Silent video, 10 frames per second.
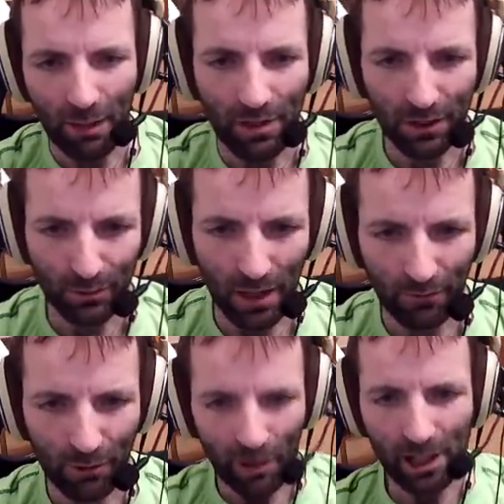and we do
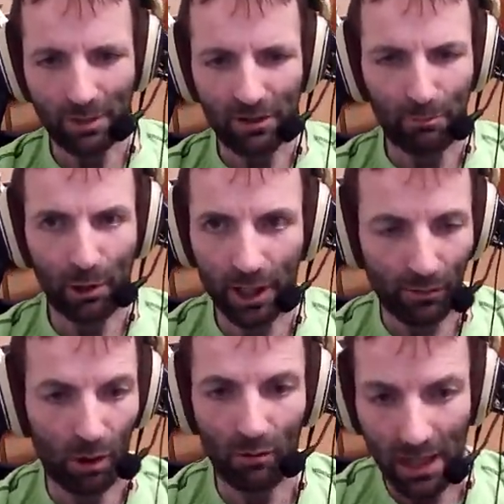have quite a bit of body roll.